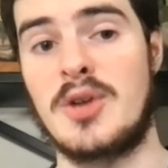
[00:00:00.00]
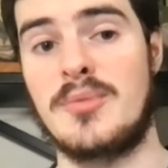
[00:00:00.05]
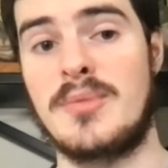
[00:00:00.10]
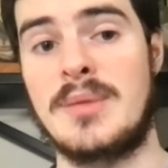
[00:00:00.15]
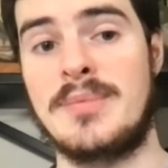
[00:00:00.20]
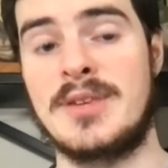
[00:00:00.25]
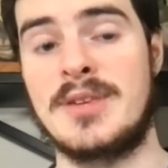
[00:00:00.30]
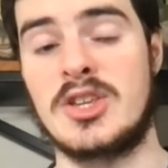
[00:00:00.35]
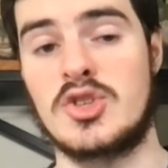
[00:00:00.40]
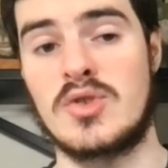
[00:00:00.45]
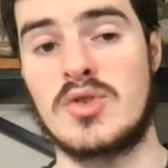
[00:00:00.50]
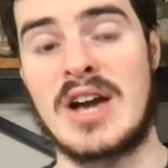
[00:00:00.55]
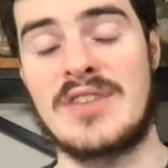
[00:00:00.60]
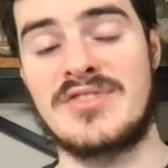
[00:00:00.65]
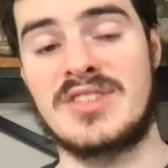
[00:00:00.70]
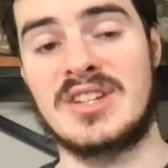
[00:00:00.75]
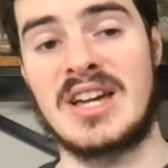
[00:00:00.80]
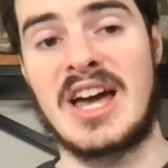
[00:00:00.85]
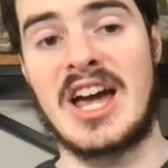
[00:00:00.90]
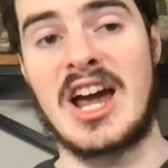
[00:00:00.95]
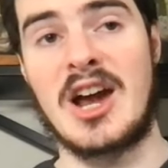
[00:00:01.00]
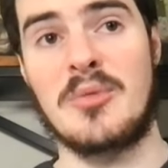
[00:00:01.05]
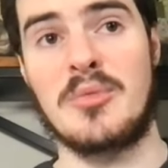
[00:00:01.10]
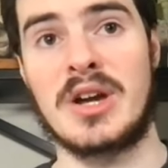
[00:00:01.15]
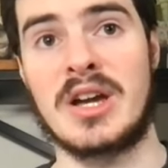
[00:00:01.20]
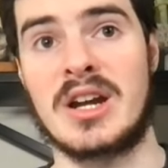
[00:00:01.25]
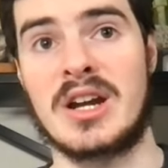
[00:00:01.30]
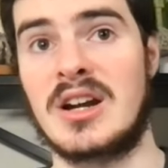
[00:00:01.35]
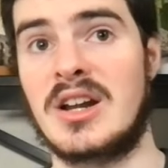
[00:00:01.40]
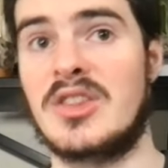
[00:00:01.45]
Maybe you draft a guy or bring
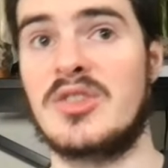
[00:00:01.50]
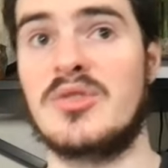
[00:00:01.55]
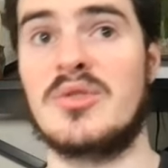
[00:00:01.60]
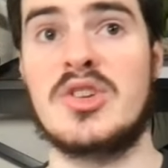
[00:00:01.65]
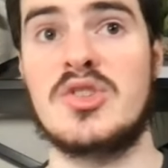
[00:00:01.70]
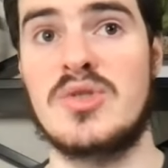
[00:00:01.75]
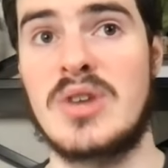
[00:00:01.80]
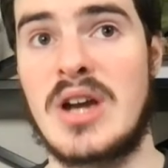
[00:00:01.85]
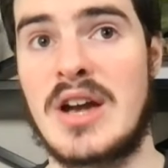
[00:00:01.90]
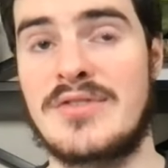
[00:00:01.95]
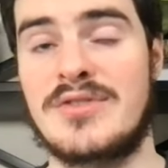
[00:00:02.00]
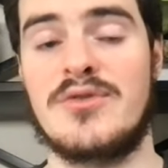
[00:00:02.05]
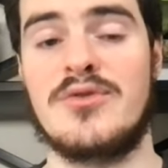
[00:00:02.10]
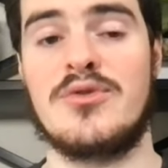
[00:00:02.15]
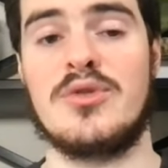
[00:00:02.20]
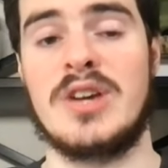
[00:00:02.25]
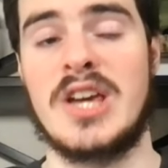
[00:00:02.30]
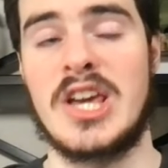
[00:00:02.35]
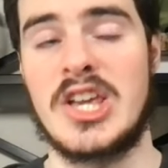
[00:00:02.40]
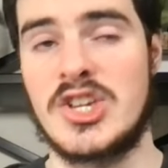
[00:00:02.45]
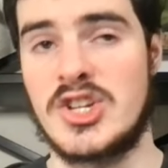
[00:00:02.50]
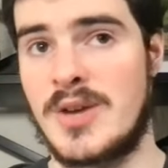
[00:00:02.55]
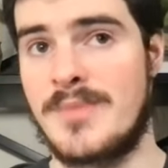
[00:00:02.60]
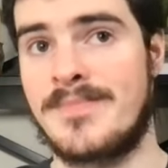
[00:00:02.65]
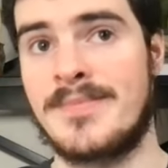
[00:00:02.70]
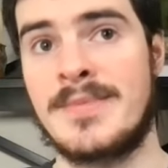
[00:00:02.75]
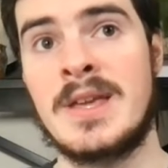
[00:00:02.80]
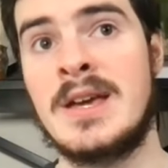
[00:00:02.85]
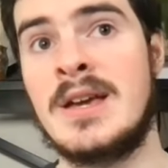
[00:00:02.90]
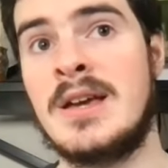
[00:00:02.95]
in another undrafted free agent
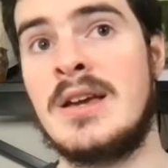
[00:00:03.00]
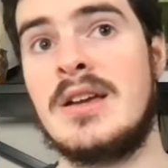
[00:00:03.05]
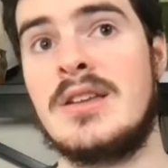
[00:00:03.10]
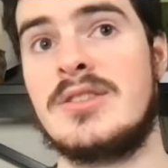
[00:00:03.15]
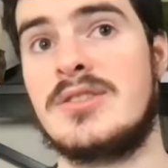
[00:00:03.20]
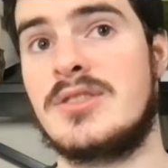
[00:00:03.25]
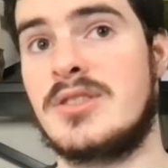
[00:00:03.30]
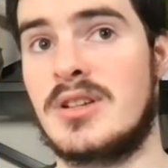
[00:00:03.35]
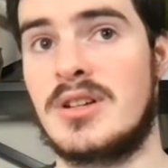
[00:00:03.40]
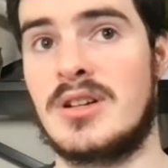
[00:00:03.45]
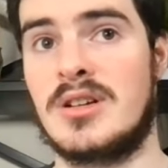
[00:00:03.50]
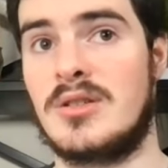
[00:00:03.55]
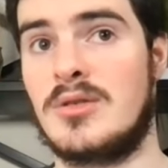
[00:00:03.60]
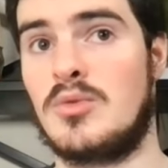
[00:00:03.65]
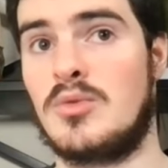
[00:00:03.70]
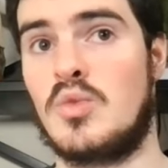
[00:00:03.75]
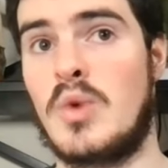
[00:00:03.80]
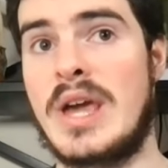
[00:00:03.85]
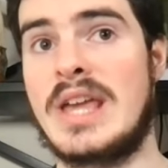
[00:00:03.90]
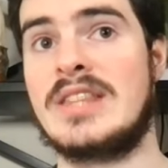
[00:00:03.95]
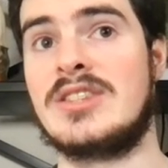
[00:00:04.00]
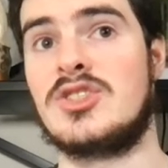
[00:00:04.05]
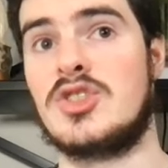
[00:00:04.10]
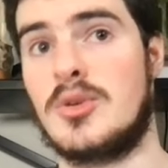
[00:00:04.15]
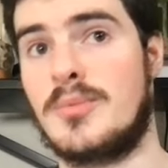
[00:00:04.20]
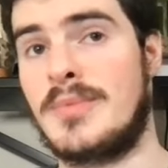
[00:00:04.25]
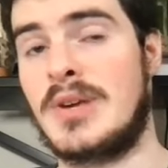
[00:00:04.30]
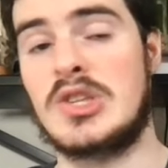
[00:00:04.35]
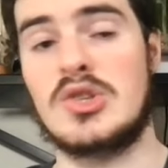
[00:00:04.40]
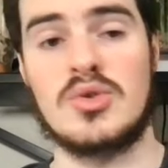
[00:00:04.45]
to wait until
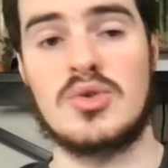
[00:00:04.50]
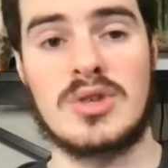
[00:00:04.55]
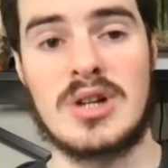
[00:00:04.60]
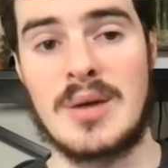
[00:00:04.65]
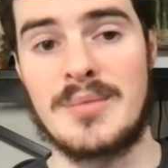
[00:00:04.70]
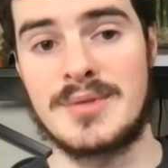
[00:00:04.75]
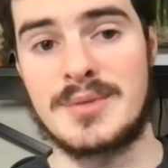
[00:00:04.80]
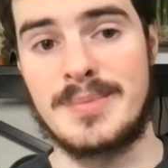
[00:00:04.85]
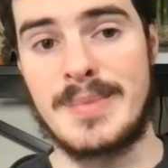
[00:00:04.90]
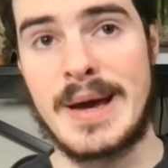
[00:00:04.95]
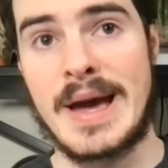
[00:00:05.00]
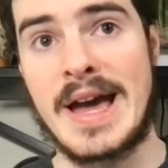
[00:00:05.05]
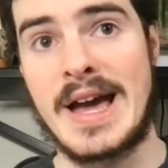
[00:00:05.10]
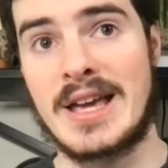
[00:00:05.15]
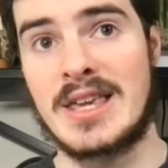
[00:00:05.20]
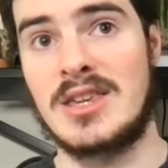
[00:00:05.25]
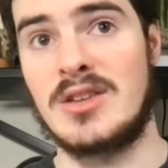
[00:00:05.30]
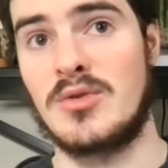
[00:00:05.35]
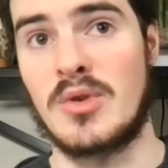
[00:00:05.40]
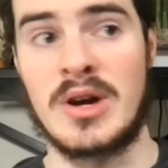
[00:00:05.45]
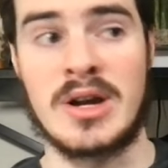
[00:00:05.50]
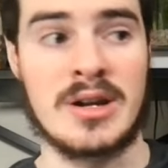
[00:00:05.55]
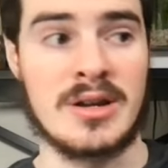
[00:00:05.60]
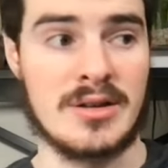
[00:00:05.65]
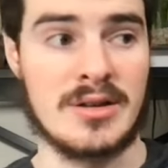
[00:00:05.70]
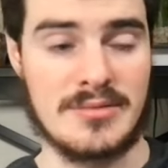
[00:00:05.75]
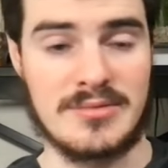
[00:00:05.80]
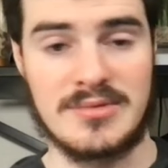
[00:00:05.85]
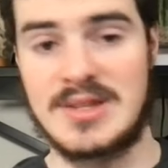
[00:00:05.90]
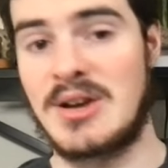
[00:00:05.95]
Mitchell comes back. You run
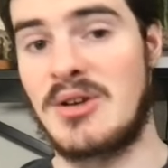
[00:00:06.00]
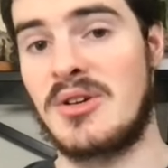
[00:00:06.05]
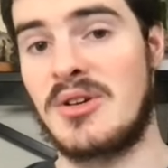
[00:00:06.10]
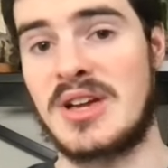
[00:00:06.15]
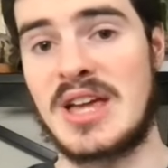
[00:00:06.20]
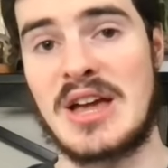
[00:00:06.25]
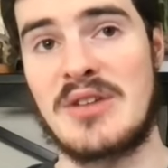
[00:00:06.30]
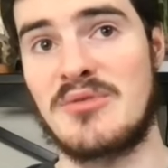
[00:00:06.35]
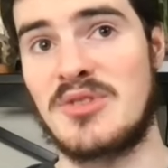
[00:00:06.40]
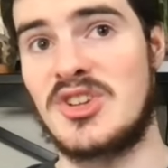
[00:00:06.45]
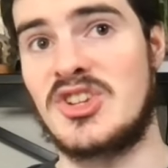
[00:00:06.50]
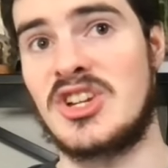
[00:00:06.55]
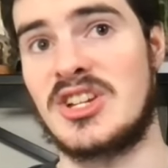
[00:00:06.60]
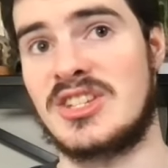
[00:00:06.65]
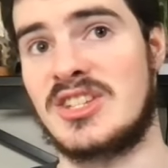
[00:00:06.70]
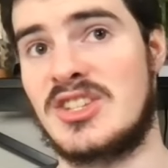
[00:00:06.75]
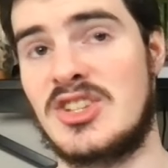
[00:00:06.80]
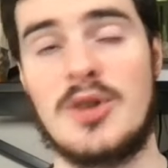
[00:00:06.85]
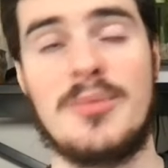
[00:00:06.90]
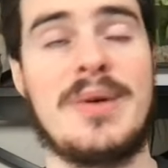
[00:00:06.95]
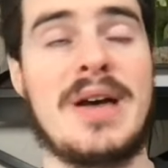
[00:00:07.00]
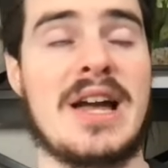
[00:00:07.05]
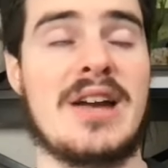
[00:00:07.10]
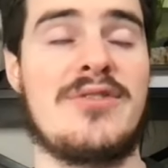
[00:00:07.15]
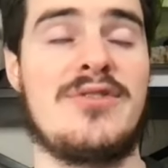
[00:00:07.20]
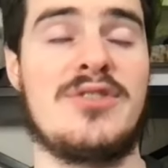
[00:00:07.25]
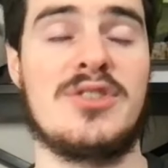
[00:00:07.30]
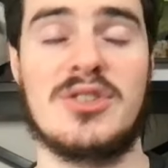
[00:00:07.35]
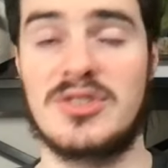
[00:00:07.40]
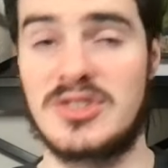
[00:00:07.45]
a Derrick Henry, Justice Hill
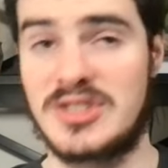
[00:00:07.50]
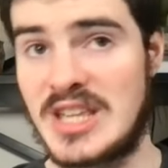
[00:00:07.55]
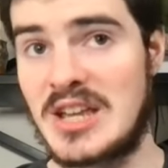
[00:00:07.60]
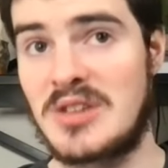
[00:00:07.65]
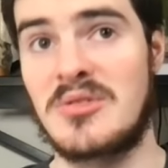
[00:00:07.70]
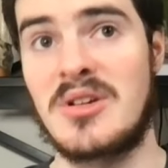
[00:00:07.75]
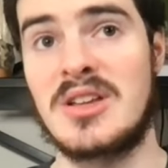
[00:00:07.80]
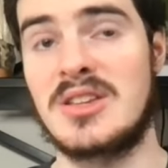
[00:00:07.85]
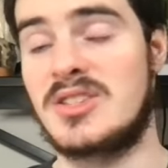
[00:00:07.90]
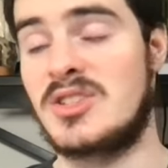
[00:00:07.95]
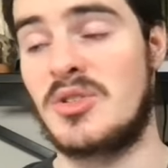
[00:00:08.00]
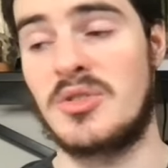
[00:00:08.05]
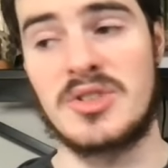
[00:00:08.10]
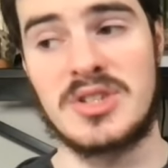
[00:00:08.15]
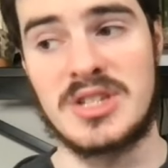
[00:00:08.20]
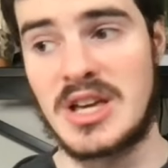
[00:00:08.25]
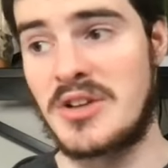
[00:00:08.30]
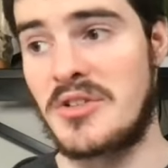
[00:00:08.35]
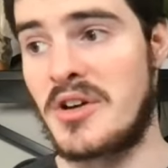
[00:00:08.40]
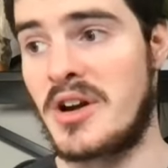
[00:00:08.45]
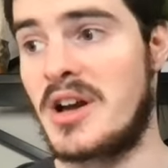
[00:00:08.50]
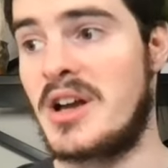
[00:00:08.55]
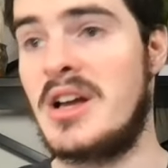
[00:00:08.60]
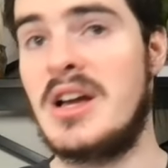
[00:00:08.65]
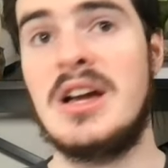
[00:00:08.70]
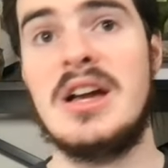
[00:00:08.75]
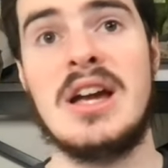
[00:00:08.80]
backfield, Saquon, so et cetera.